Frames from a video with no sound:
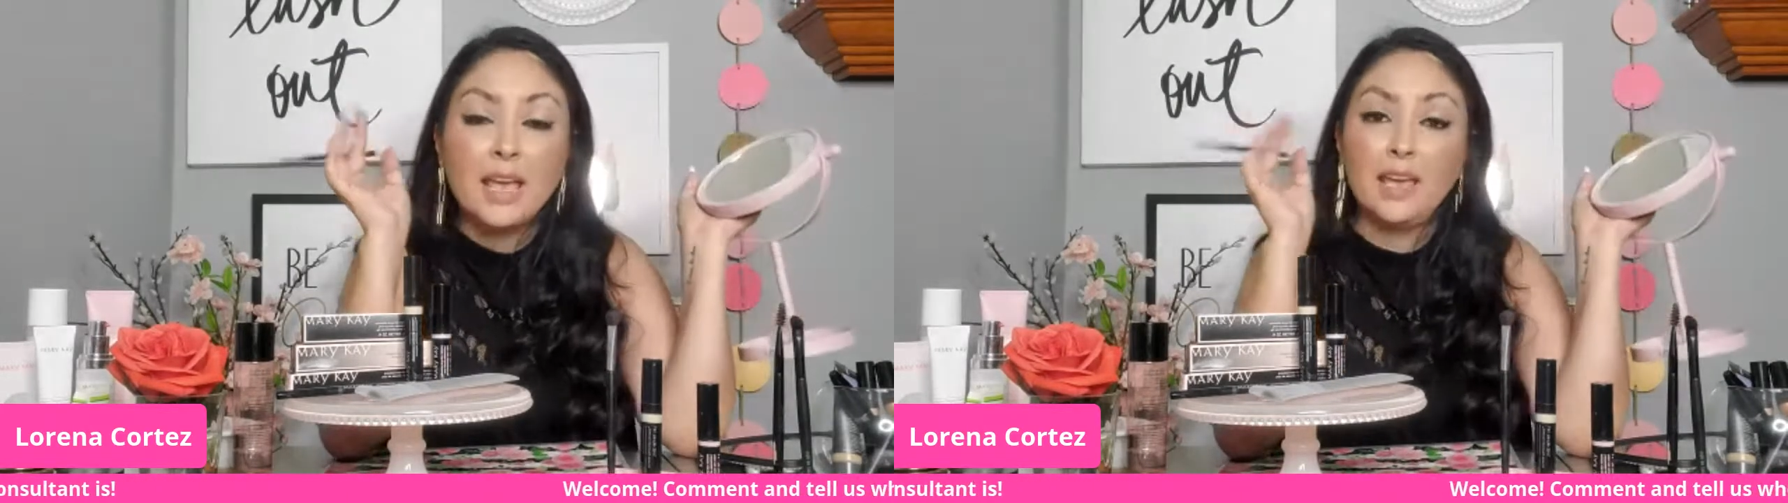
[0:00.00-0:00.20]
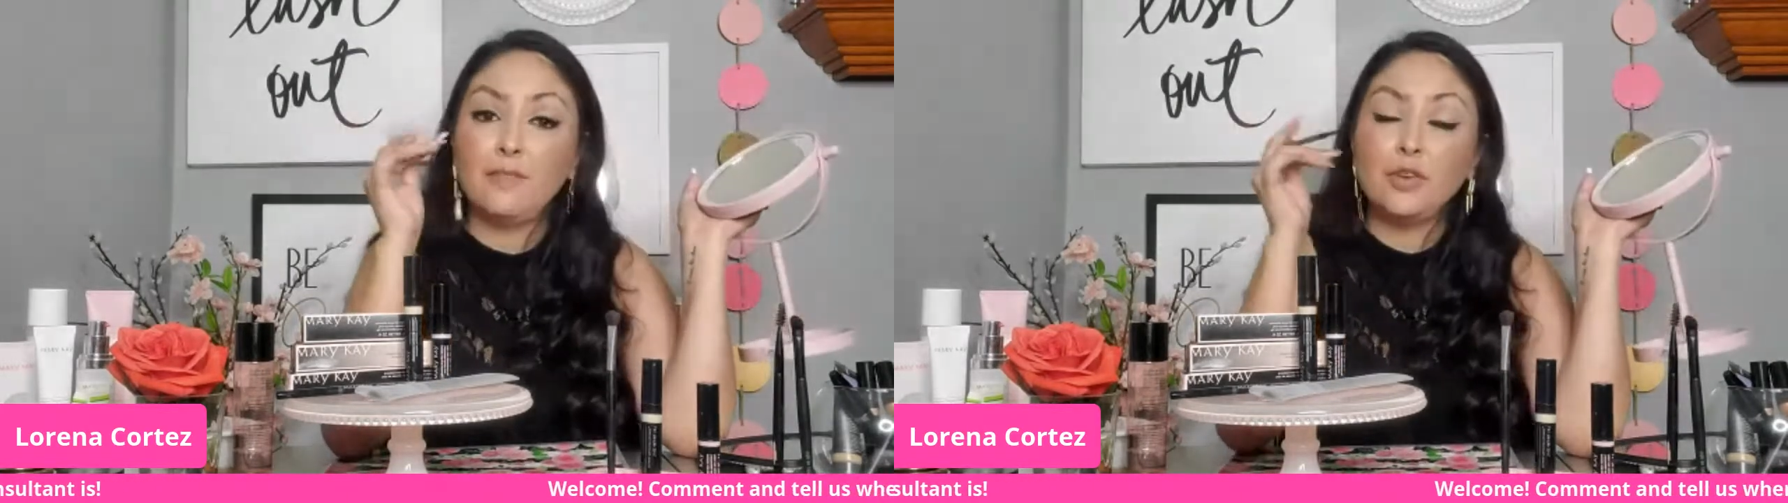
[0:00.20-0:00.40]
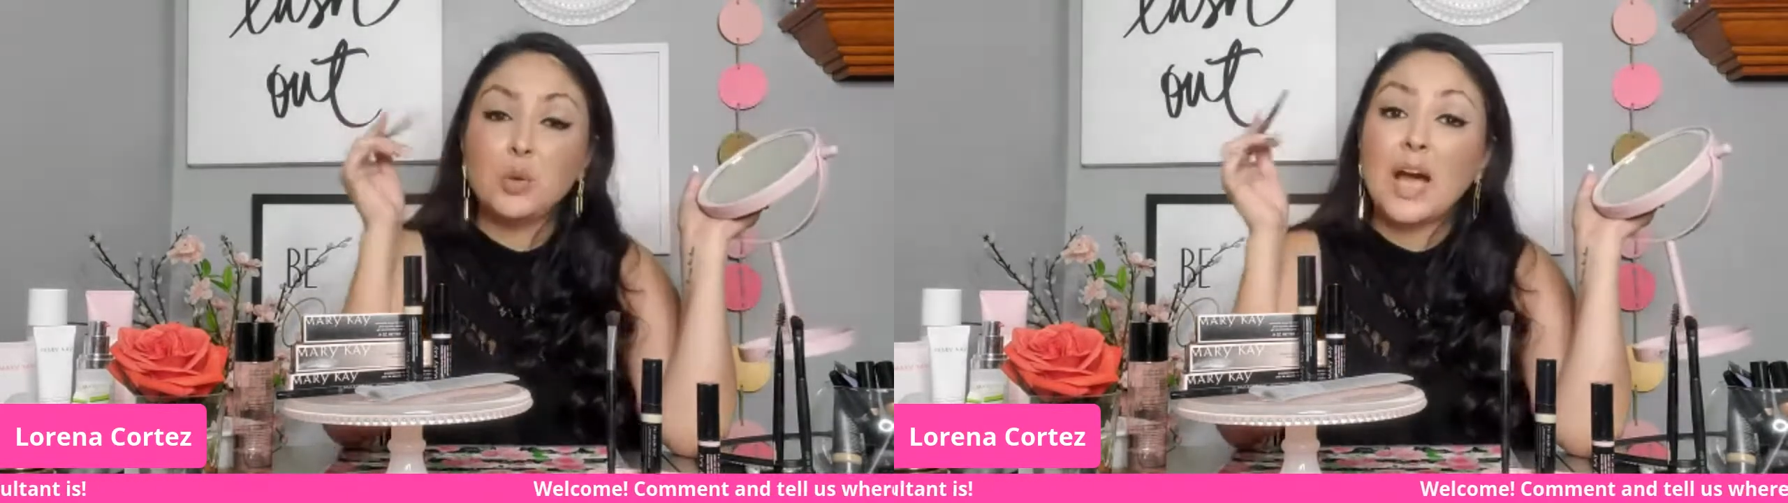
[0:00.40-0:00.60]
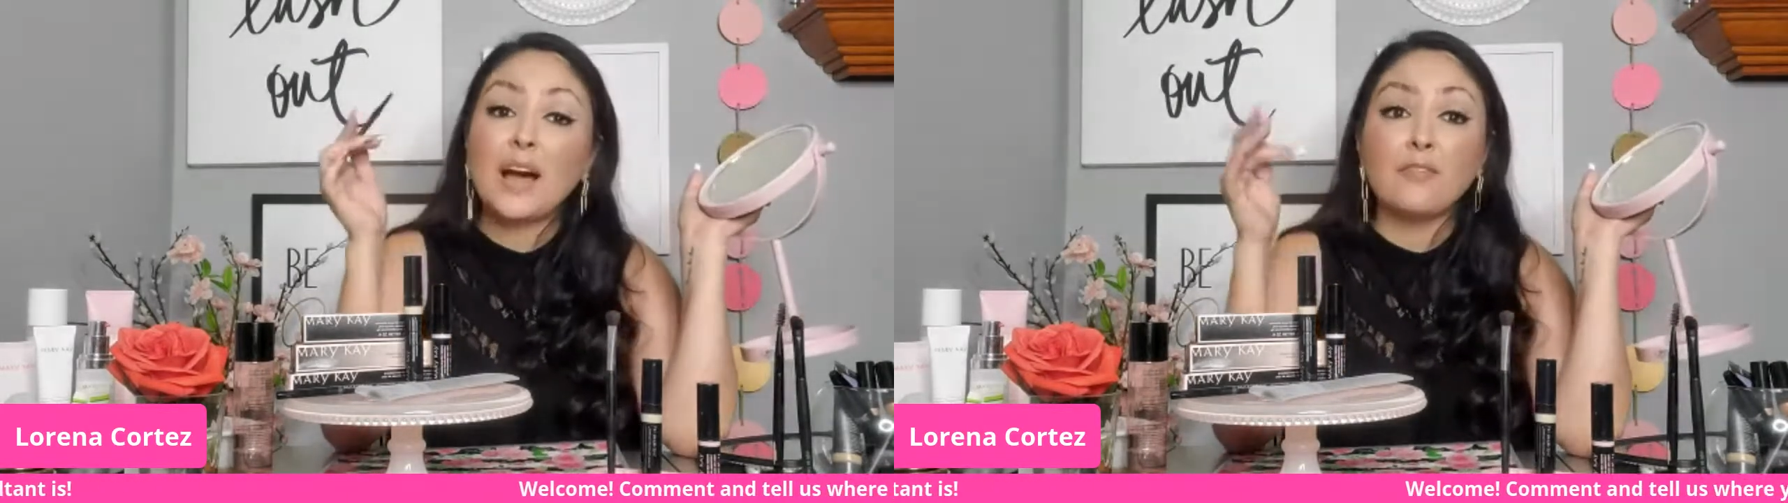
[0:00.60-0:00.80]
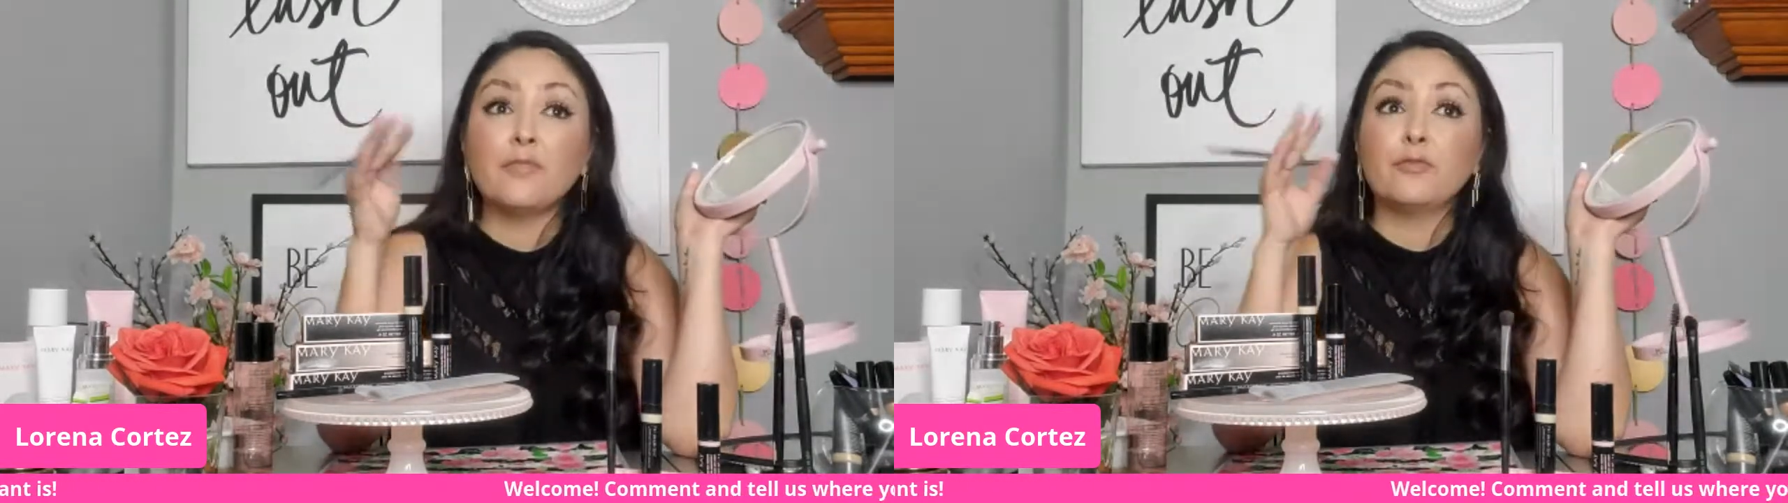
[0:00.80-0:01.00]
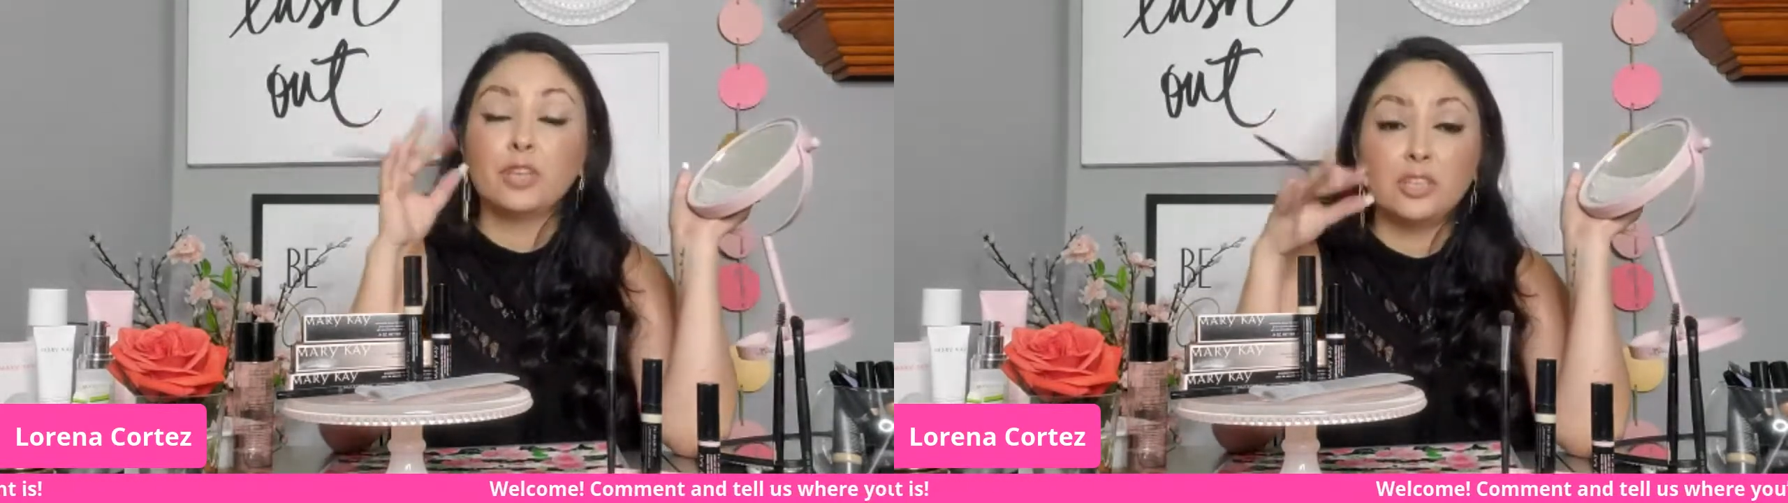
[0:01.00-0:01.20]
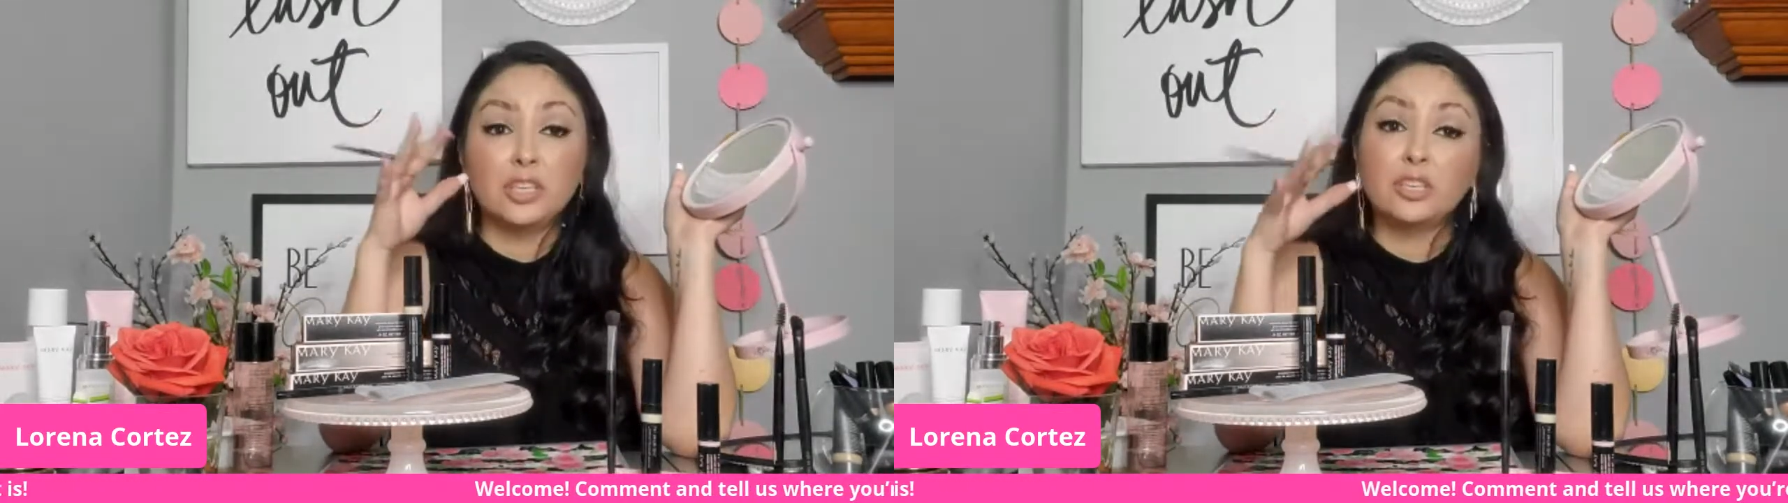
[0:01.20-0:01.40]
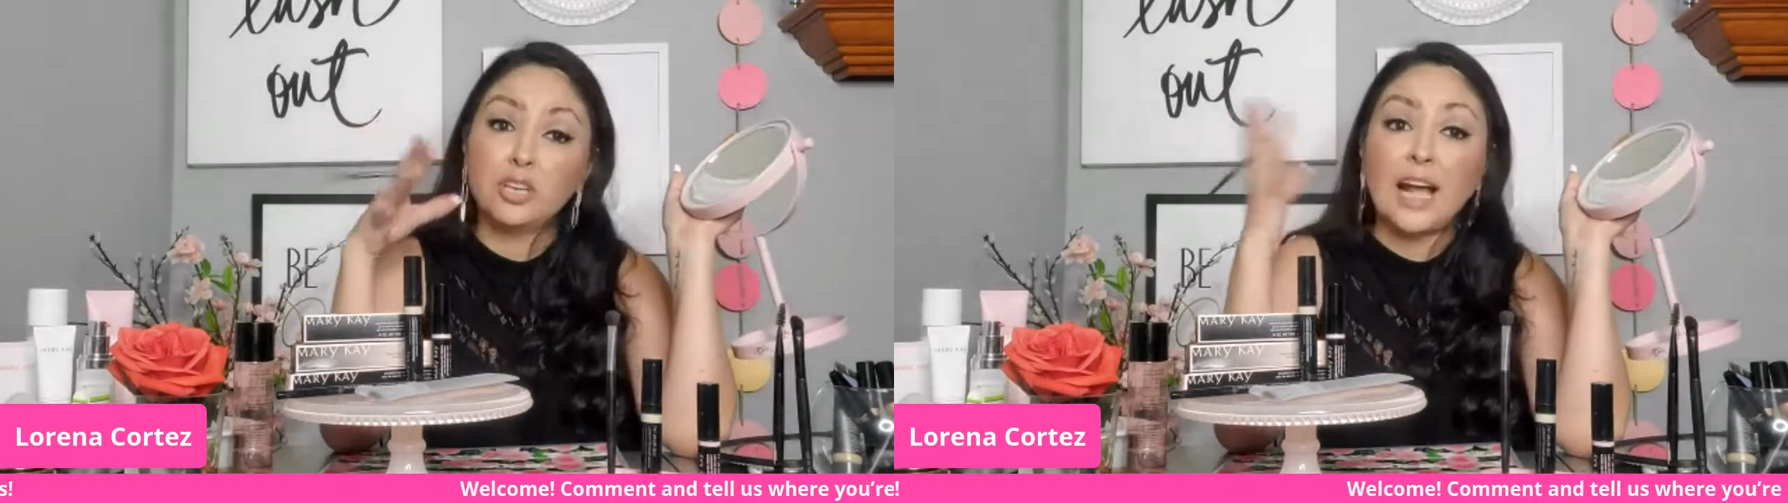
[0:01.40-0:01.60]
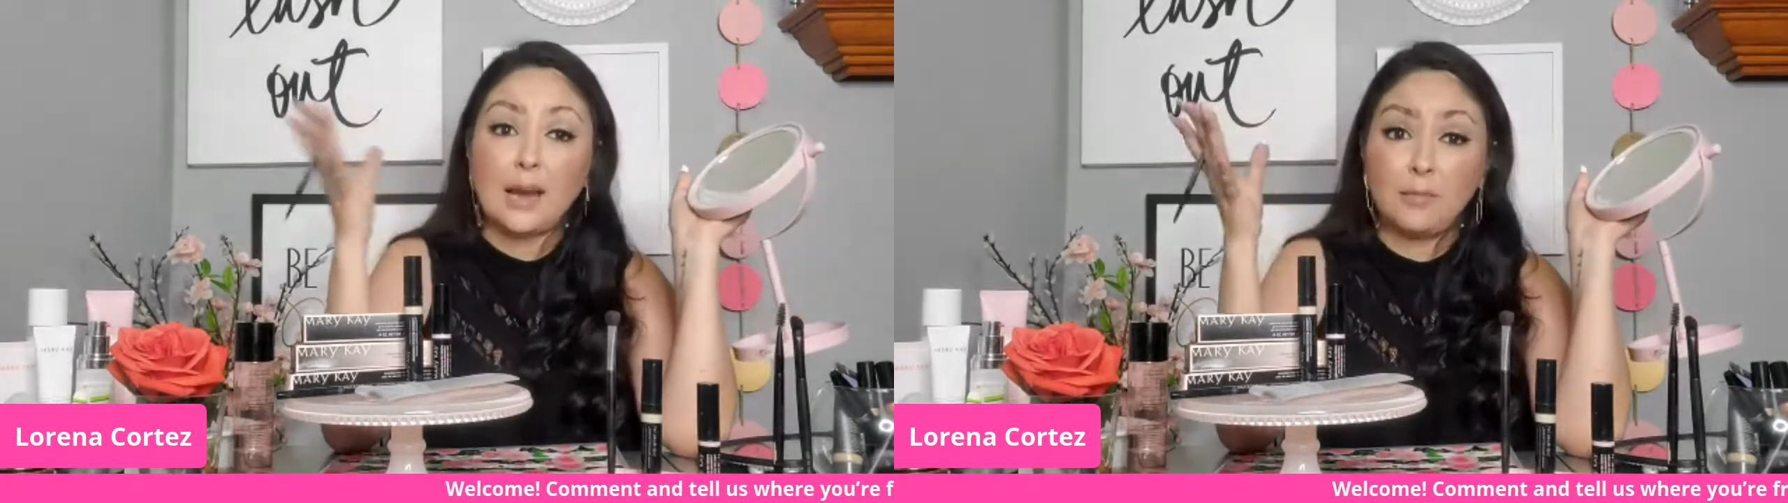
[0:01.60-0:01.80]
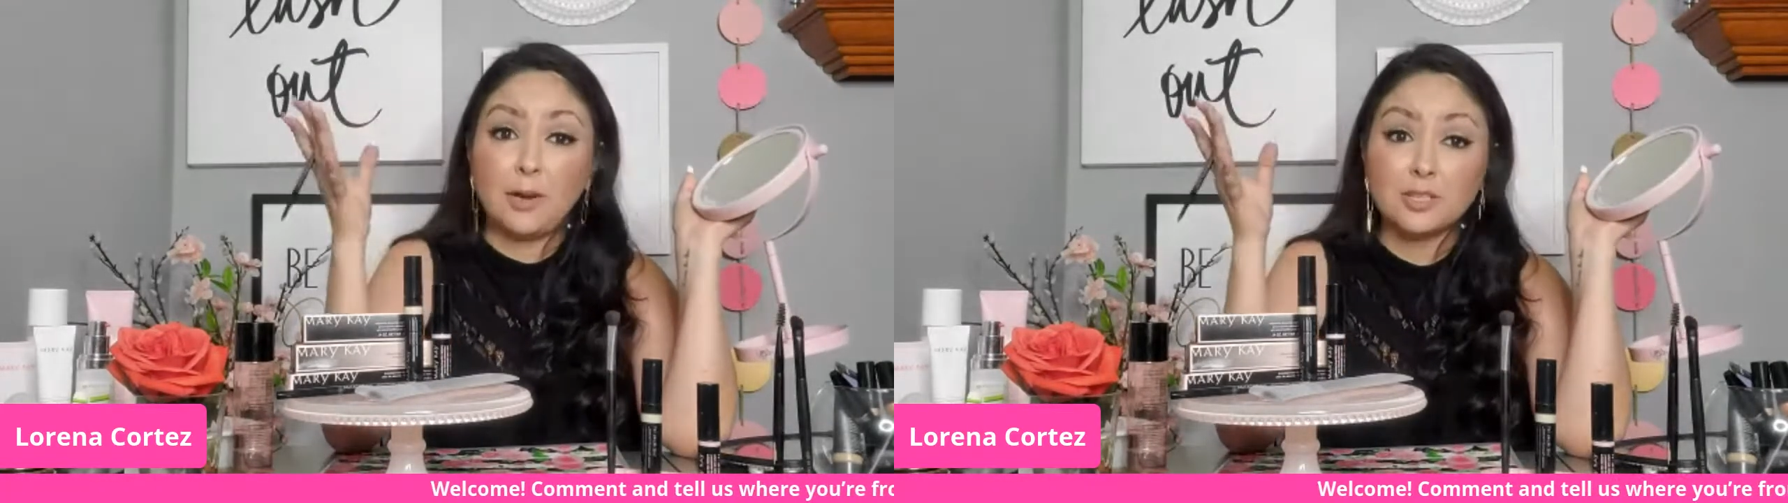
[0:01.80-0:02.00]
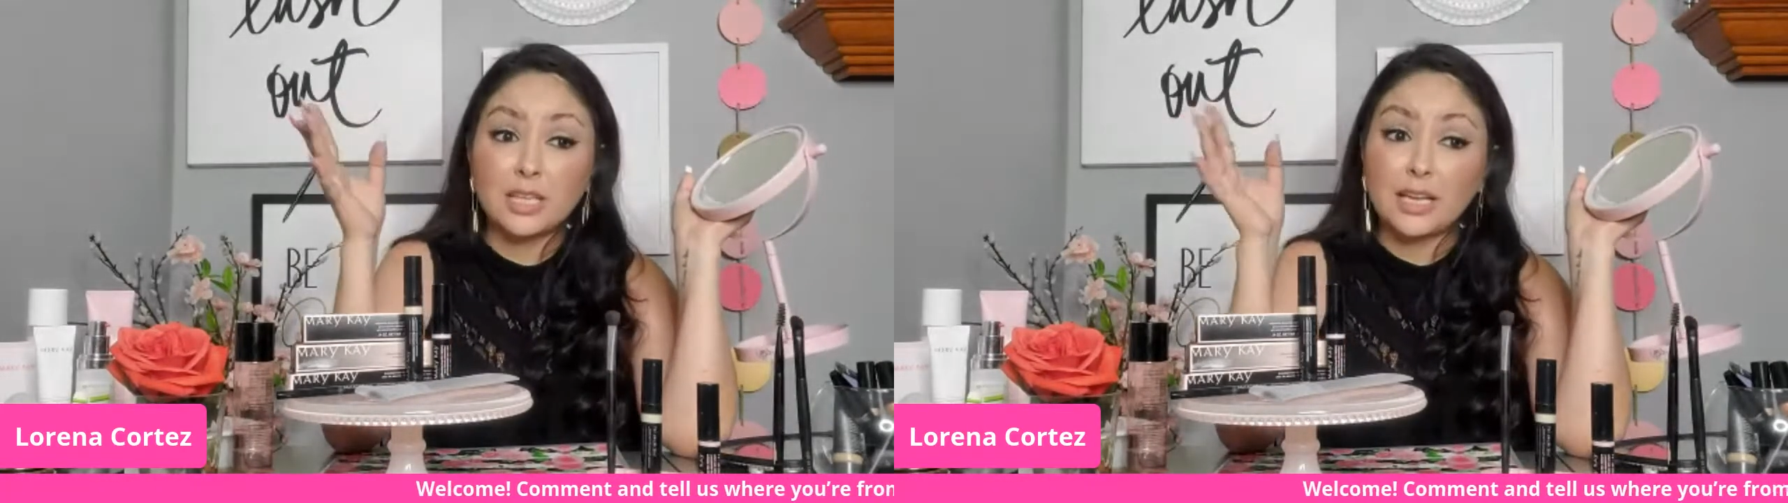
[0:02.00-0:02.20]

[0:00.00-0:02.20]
If you have really good eyebrows,